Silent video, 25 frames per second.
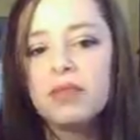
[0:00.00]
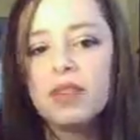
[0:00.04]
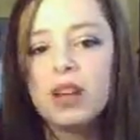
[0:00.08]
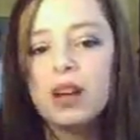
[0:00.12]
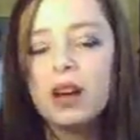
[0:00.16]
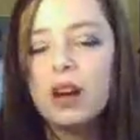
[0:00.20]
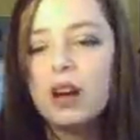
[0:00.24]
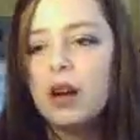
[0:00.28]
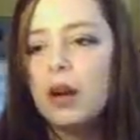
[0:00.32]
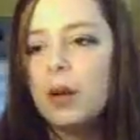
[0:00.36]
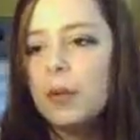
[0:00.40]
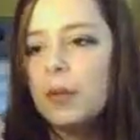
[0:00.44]

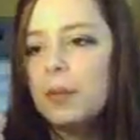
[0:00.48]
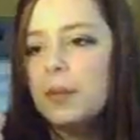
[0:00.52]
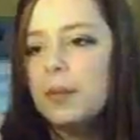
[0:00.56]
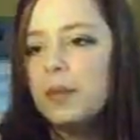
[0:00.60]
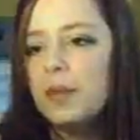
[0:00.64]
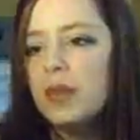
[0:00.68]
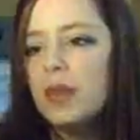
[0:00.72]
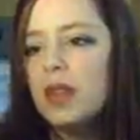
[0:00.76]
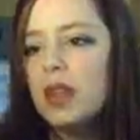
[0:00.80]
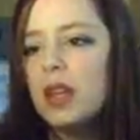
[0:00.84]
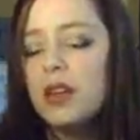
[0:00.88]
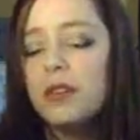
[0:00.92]

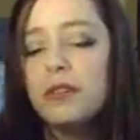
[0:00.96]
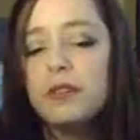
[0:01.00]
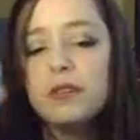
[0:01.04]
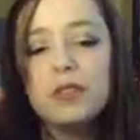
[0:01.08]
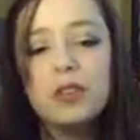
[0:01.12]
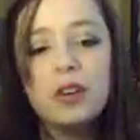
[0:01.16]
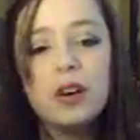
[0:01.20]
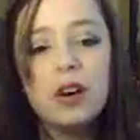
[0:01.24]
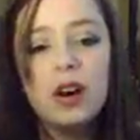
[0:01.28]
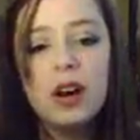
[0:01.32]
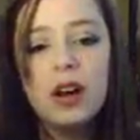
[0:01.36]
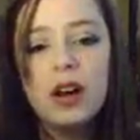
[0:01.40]
Um, if
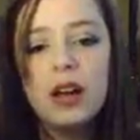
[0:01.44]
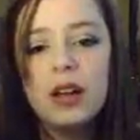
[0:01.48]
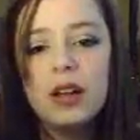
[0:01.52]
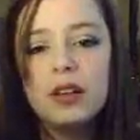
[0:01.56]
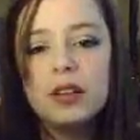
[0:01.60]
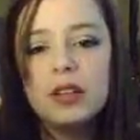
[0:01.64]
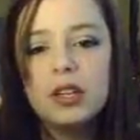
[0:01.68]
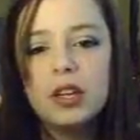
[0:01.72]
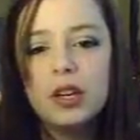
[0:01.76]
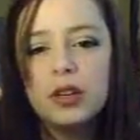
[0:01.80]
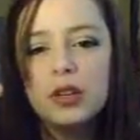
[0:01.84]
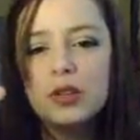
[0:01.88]

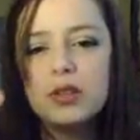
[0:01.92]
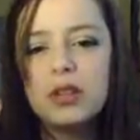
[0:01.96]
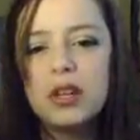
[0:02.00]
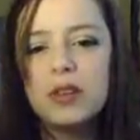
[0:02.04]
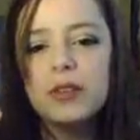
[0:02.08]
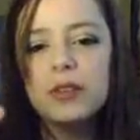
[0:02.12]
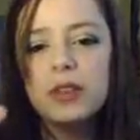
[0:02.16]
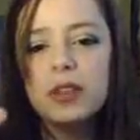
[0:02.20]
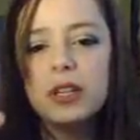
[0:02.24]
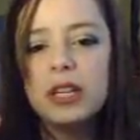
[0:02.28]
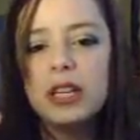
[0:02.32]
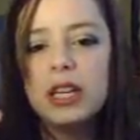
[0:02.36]
not, you know, you
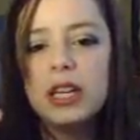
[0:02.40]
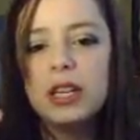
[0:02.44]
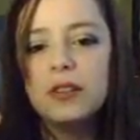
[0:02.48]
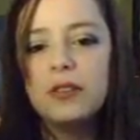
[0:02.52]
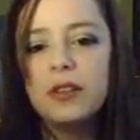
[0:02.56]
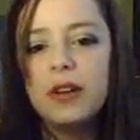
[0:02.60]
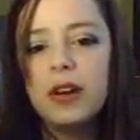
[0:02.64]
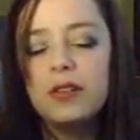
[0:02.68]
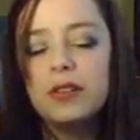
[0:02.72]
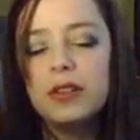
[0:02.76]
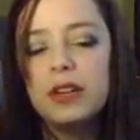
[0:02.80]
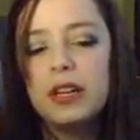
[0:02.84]
definitely need a
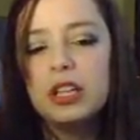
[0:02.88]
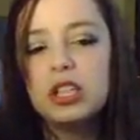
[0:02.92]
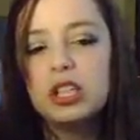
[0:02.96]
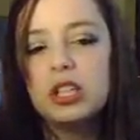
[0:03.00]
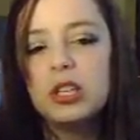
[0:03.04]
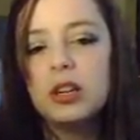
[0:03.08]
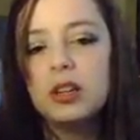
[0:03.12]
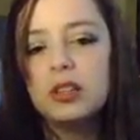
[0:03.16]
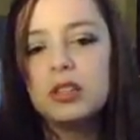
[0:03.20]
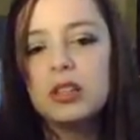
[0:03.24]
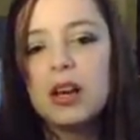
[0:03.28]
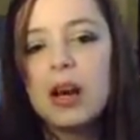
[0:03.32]

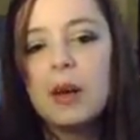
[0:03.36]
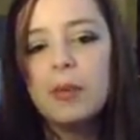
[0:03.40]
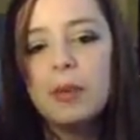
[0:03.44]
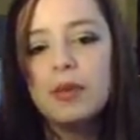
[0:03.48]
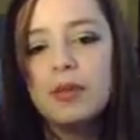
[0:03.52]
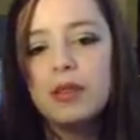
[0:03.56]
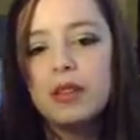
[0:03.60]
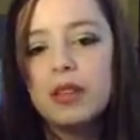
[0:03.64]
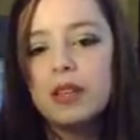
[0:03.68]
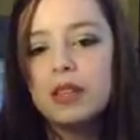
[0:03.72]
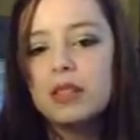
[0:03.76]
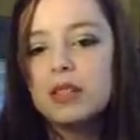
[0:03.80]
foundation on top
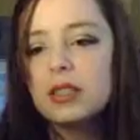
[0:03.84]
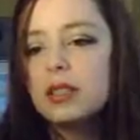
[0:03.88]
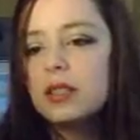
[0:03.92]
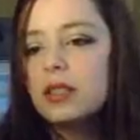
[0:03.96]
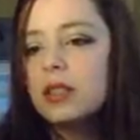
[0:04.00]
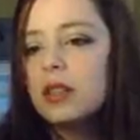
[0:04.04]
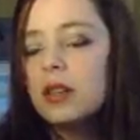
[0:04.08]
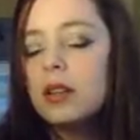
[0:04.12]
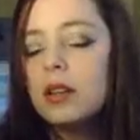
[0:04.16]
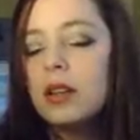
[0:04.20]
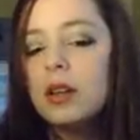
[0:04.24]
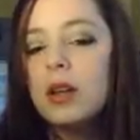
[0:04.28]
of this,